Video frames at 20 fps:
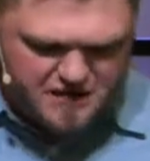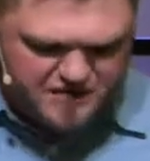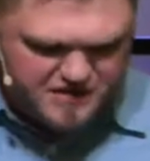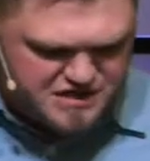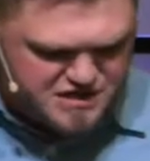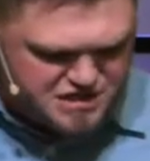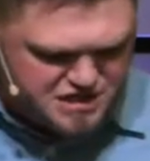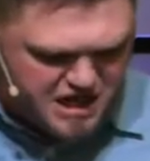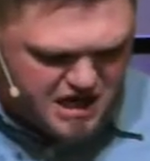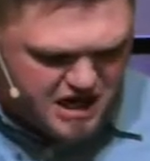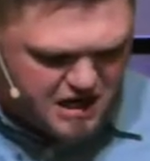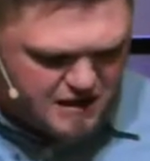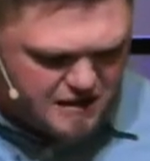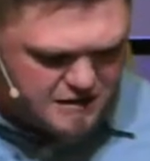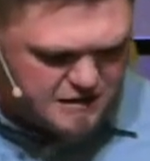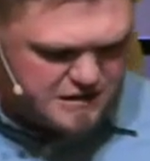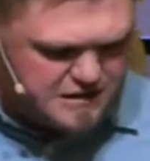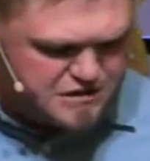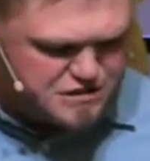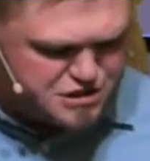They saw
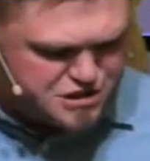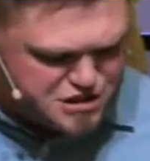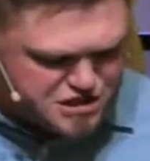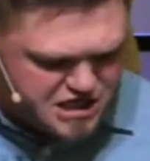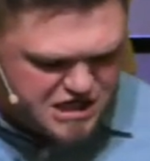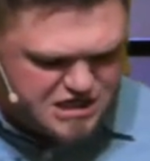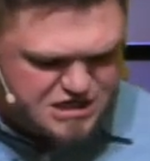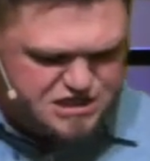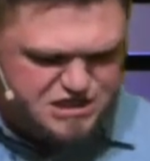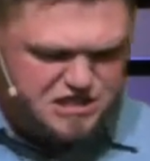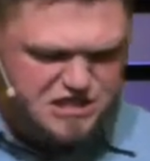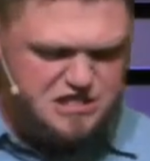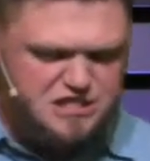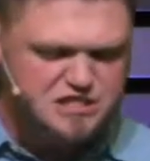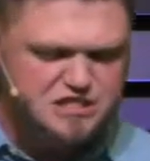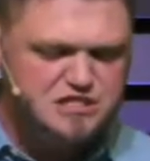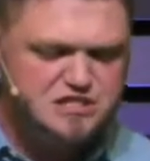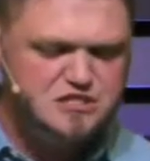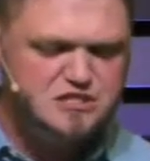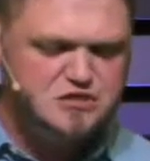Jesus